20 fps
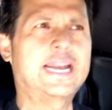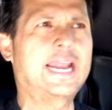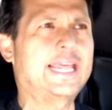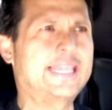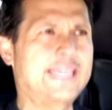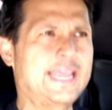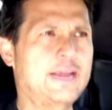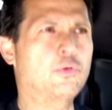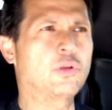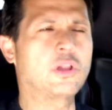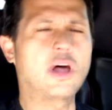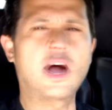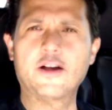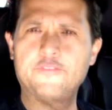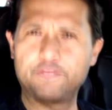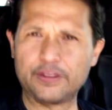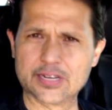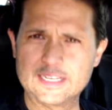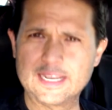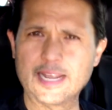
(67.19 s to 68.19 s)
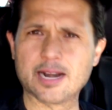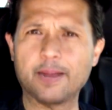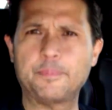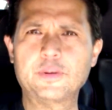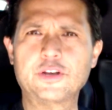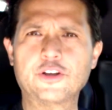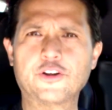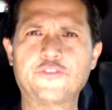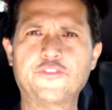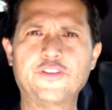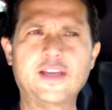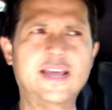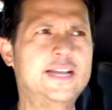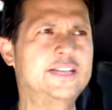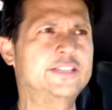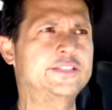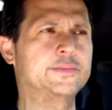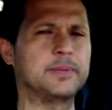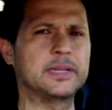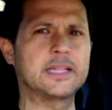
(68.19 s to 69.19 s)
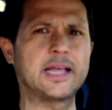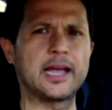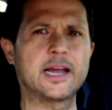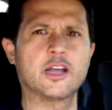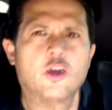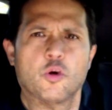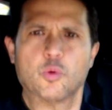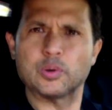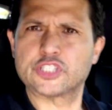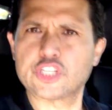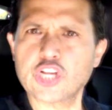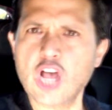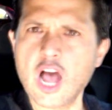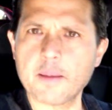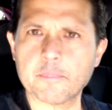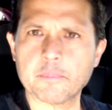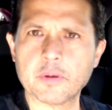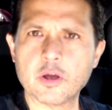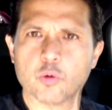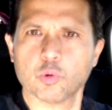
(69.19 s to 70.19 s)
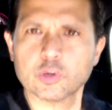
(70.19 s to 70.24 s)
And they will often get up in your face and be like, what's up,